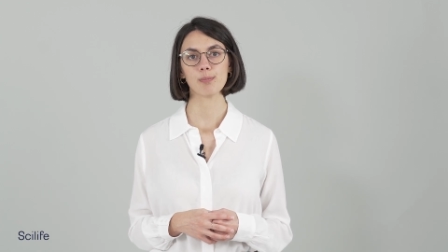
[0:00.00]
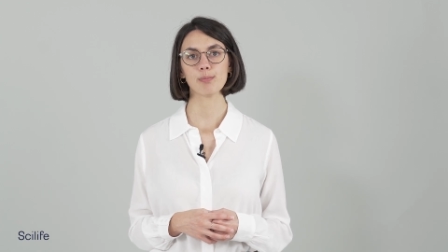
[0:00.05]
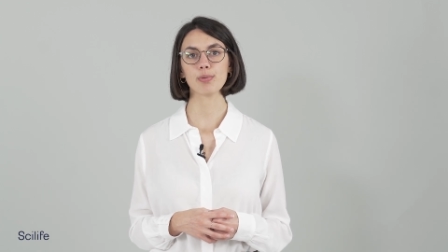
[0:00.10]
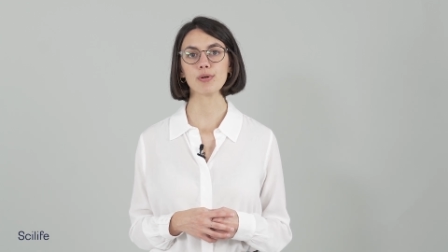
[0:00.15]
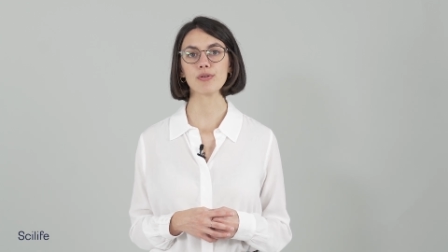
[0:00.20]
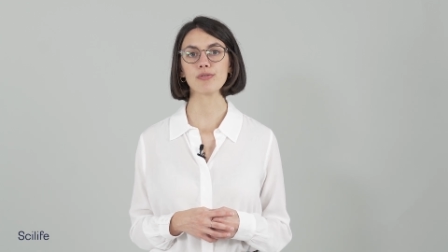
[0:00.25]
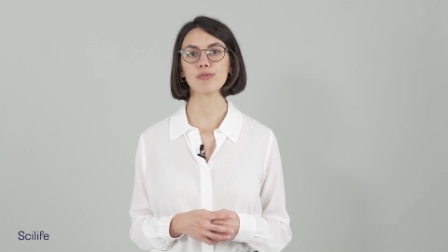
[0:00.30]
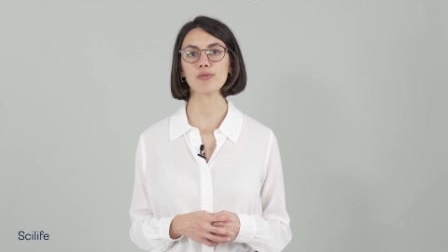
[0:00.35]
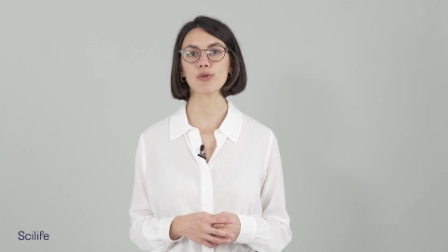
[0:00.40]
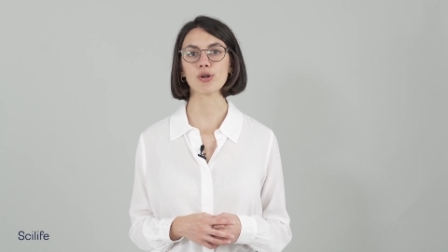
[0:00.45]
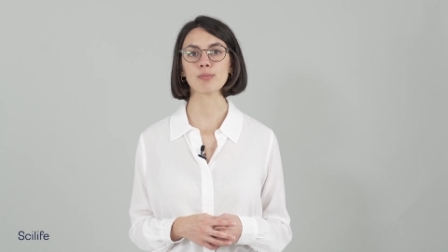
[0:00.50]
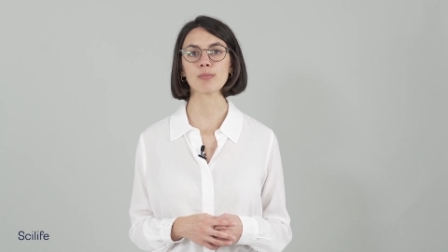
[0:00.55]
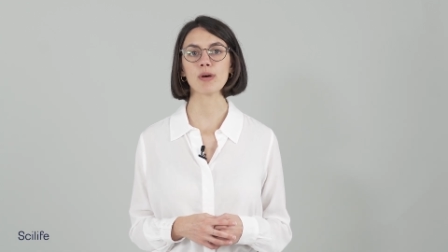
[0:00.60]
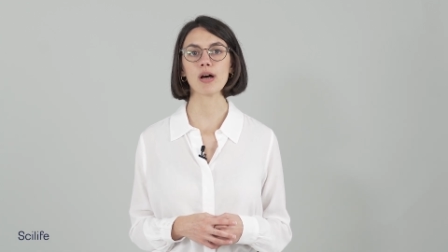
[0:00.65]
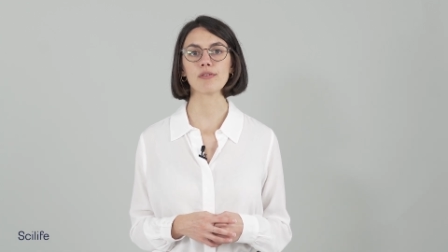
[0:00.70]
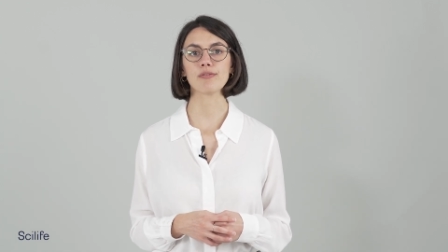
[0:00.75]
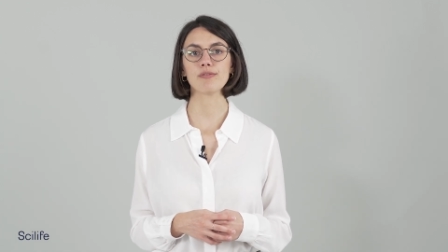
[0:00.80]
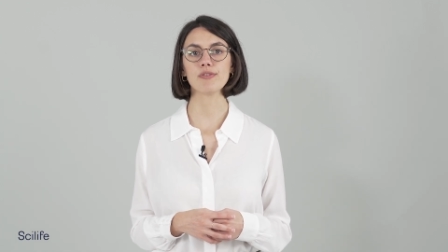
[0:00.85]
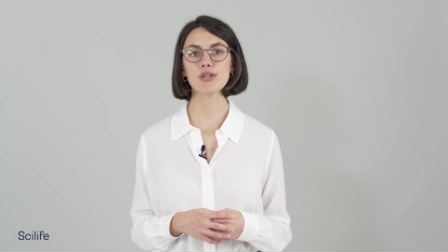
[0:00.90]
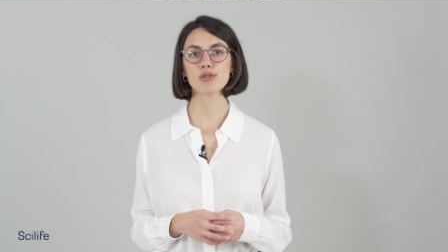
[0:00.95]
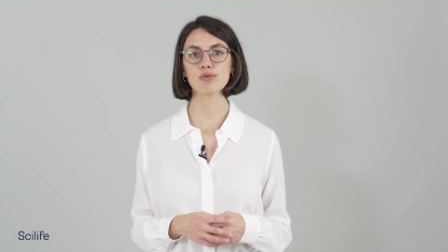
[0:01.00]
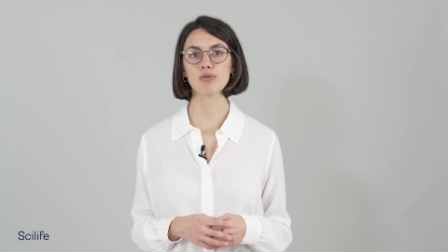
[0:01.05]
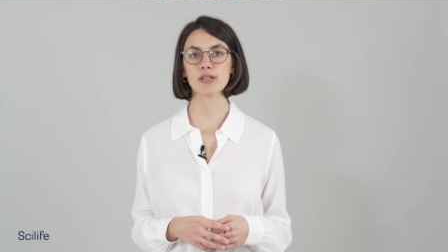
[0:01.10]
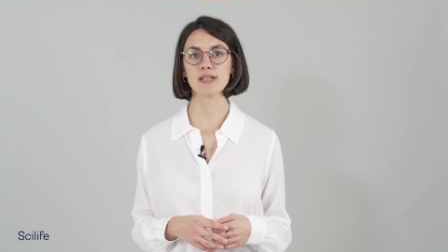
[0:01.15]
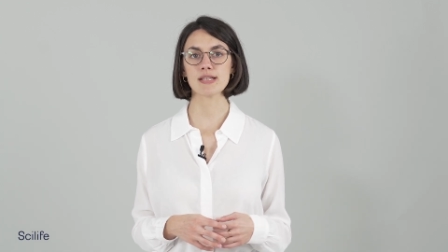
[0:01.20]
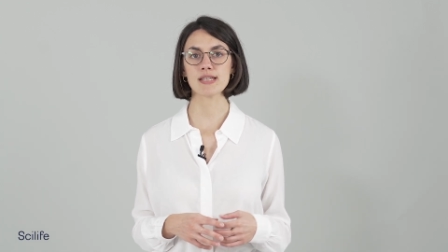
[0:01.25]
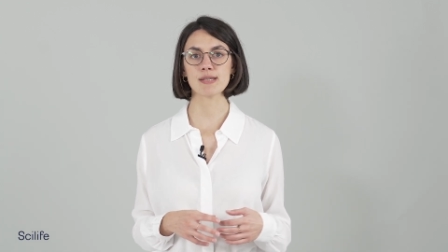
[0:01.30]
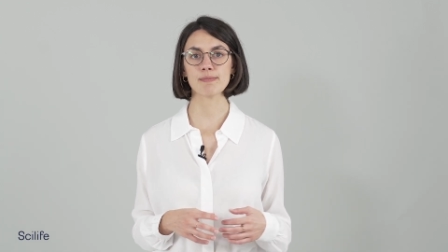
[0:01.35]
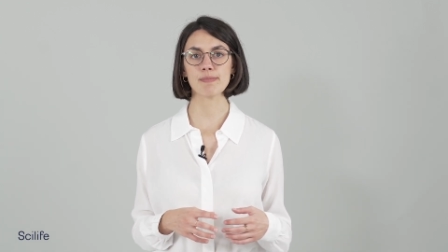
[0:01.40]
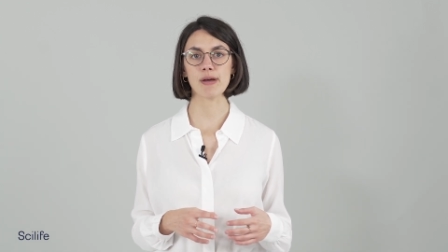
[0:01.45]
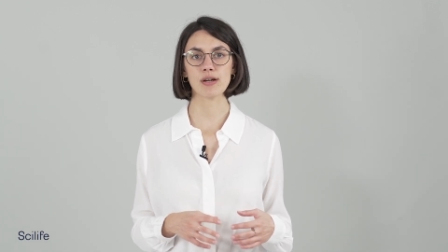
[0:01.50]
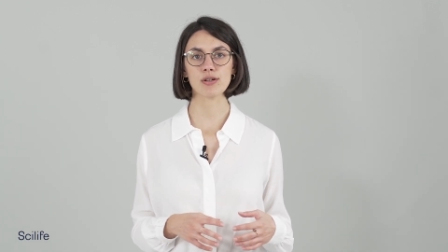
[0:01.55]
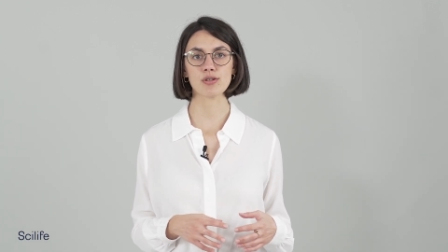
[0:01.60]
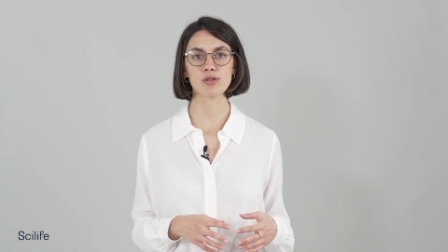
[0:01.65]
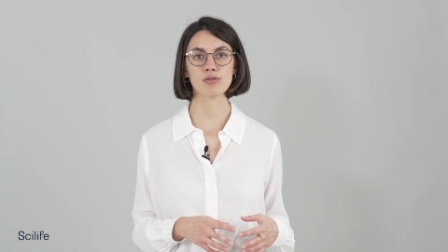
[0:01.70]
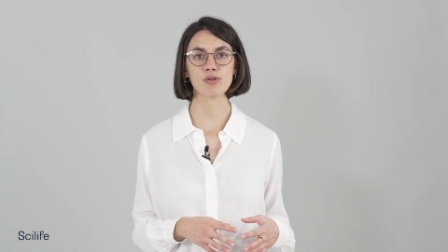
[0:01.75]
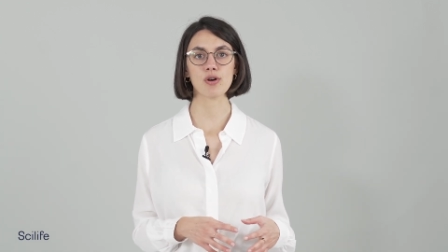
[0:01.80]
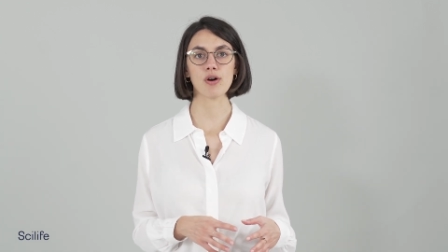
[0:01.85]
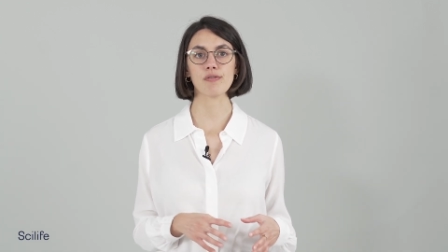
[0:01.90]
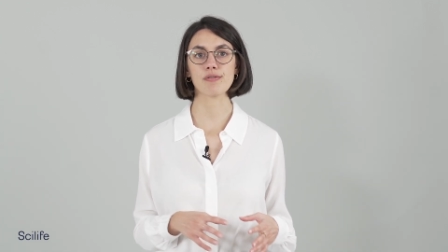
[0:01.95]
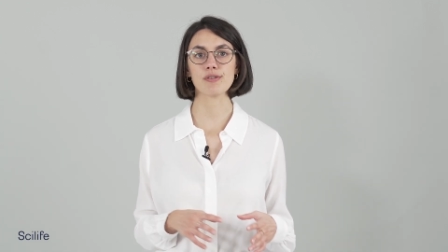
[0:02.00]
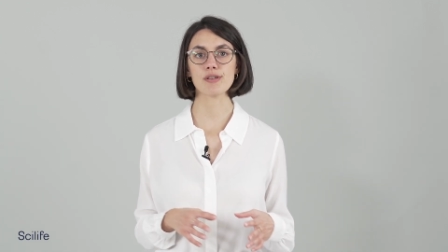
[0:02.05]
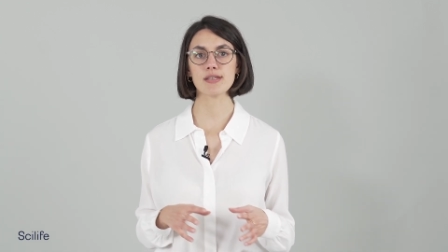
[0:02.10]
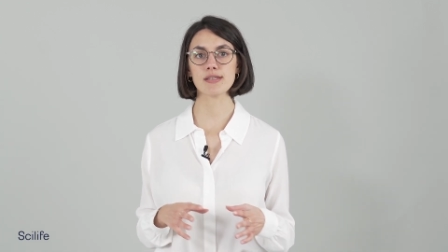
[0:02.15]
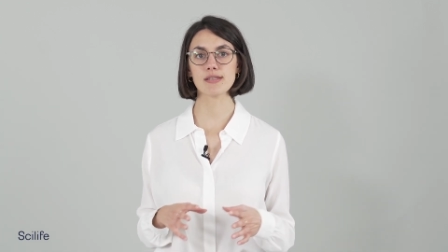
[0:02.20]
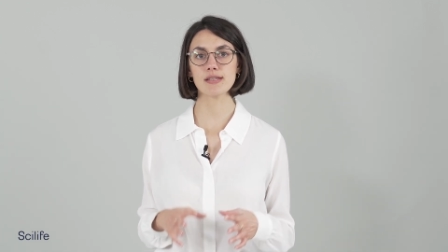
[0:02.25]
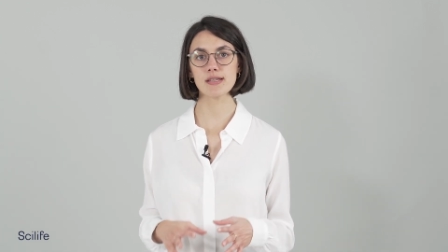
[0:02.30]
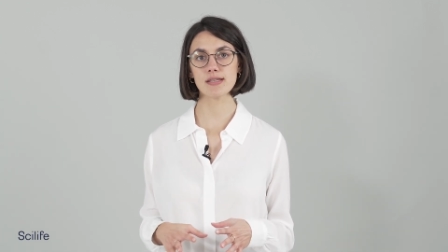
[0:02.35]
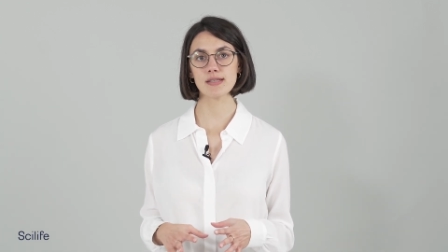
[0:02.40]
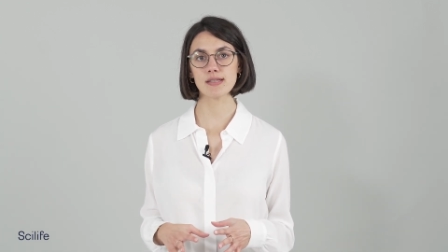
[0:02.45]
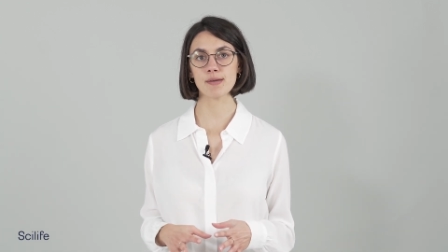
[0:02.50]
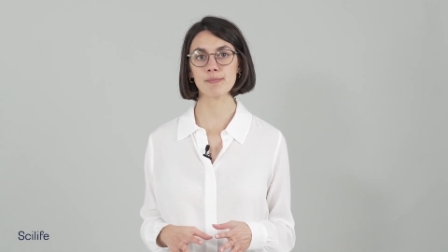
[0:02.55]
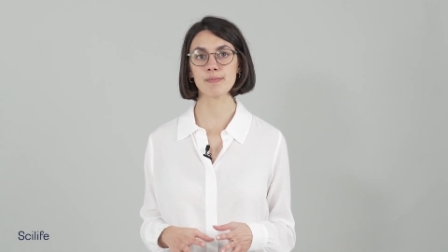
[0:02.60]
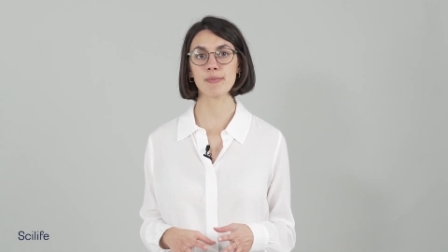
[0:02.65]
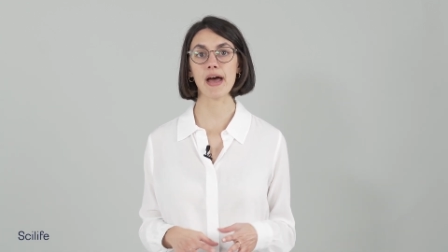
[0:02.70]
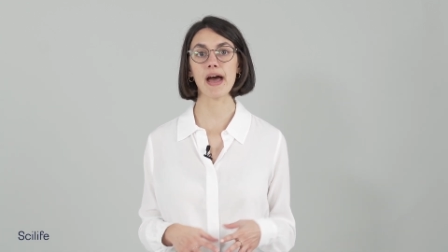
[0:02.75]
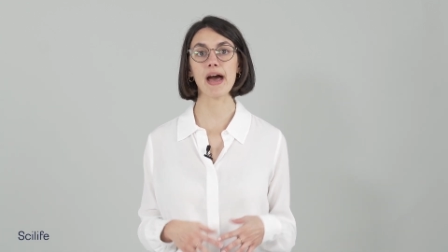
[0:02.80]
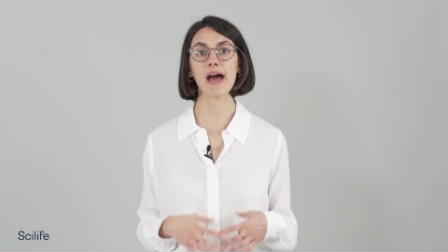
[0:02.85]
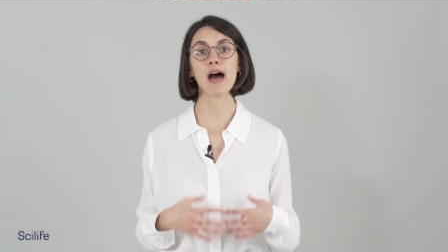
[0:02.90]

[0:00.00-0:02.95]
Perform a visual inspection of the system